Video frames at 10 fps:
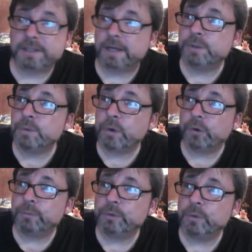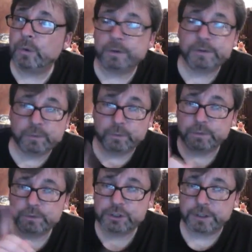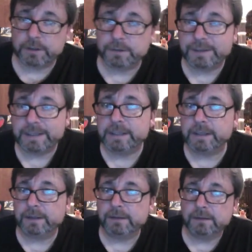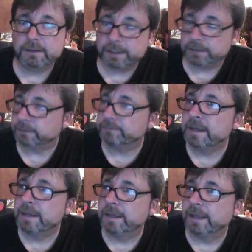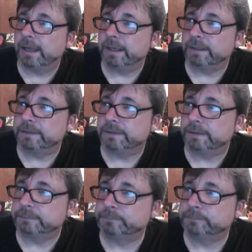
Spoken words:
I do hope you also will share the letter And it